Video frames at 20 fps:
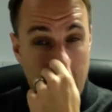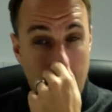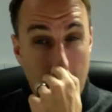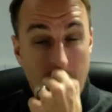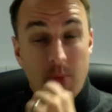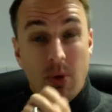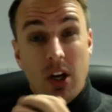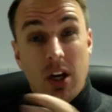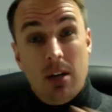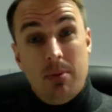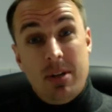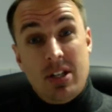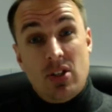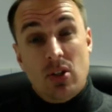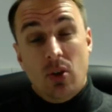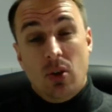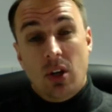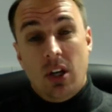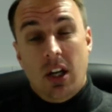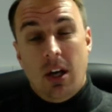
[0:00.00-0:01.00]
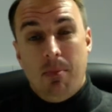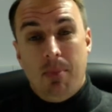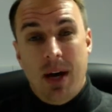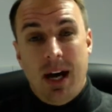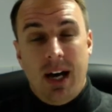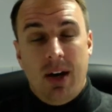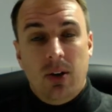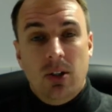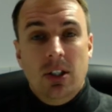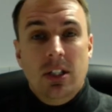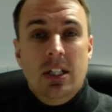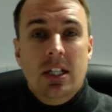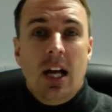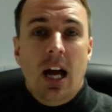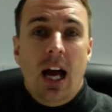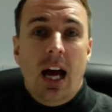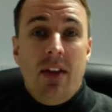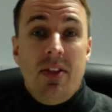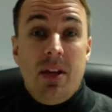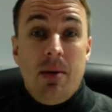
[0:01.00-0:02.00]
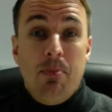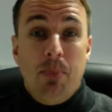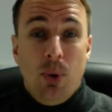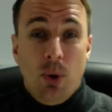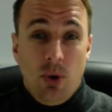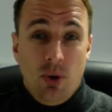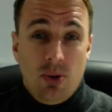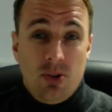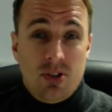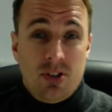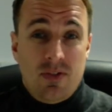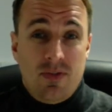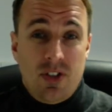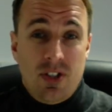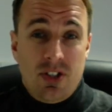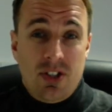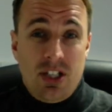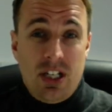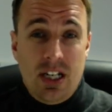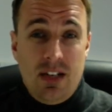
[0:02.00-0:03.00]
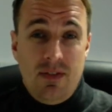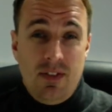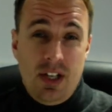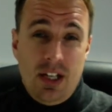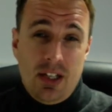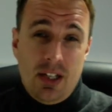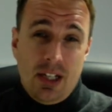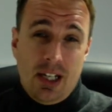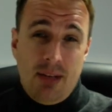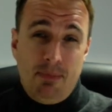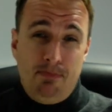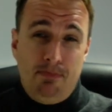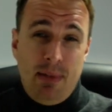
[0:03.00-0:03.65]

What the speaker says: And we're going to be talking about the importance of the CV and the